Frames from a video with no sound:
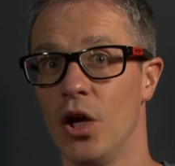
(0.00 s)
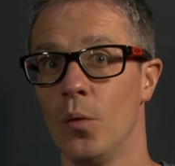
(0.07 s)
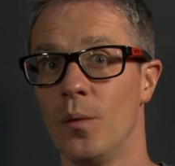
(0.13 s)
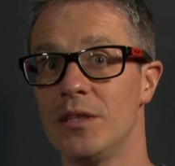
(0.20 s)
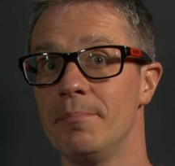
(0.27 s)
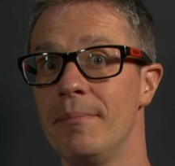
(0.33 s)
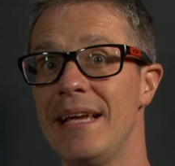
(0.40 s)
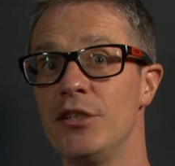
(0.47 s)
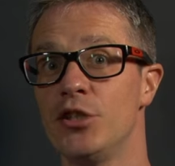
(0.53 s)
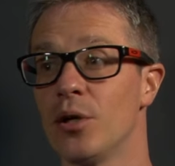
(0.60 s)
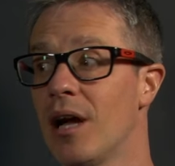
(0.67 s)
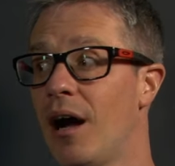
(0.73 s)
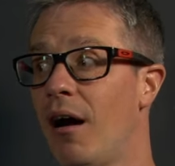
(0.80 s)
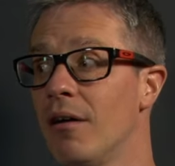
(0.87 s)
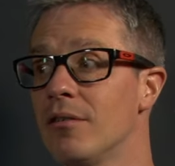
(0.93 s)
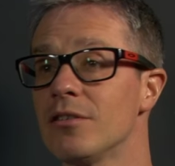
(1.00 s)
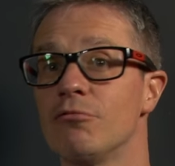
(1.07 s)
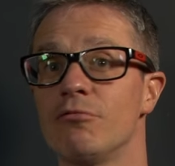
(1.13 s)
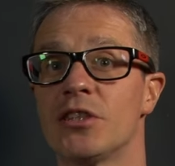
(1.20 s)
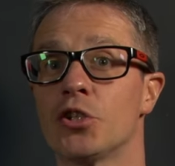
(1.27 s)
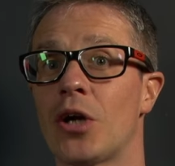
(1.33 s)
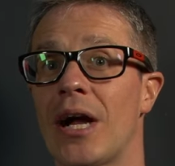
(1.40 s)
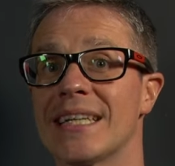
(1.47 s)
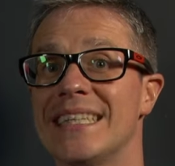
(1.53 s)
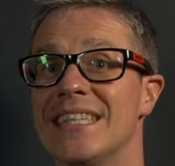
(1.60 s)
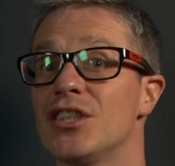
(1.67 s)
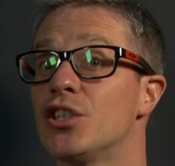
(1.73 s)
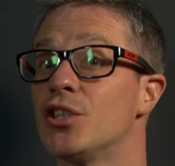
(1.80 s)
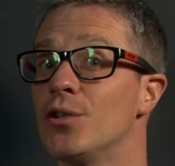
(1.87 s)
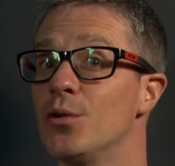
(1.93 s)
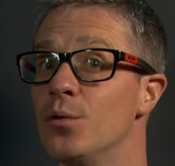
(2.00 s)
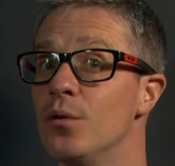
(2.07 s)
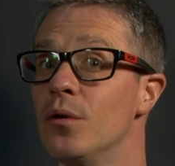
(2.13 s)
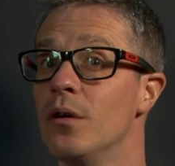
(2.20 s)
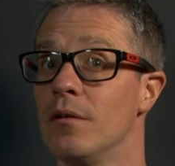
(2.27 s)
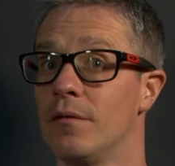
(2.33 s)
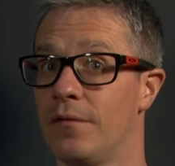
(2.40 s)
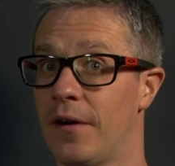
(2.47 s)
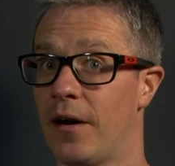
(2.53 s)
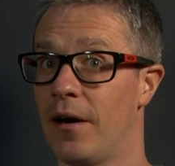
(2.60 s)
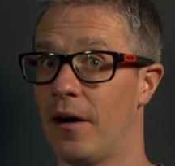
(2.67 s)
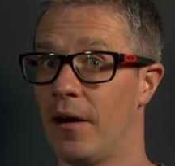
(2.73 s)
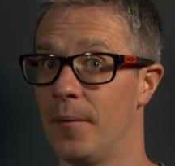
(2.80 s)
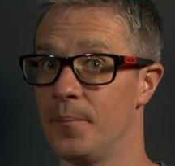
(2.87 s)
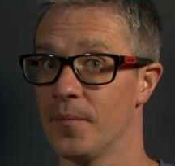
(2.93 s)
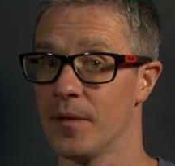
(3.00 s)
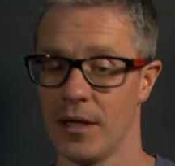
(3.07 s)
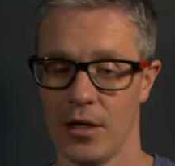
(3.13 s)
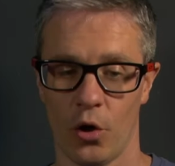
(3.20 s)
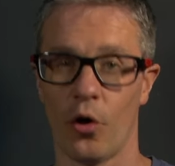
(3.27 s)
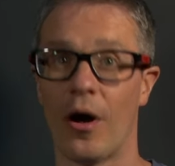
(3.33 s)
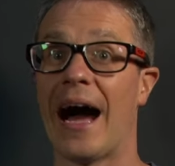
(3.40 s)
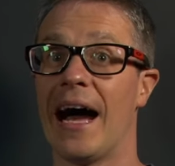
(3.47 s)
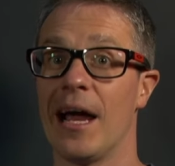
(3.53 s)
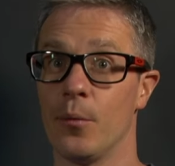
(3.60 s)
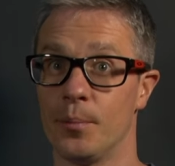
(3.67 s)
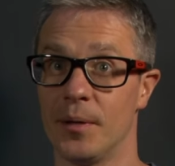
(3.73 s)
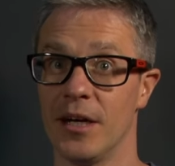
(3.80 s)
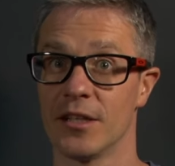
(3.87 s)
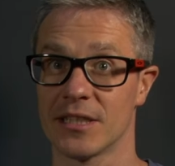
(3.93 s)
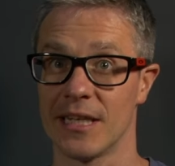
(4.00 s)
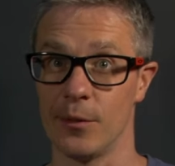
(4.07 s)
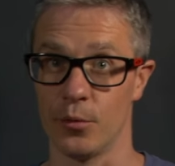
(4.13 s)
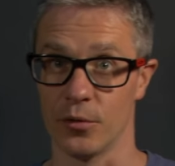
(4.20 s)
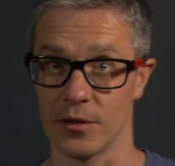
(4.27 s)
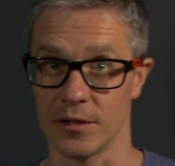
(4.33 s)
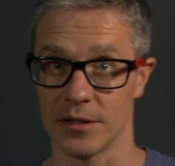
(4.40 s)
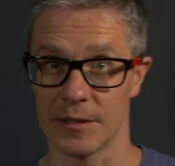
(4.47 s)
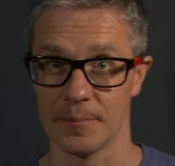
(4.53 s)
which means you can't retract it too far, or I personally wouldn't.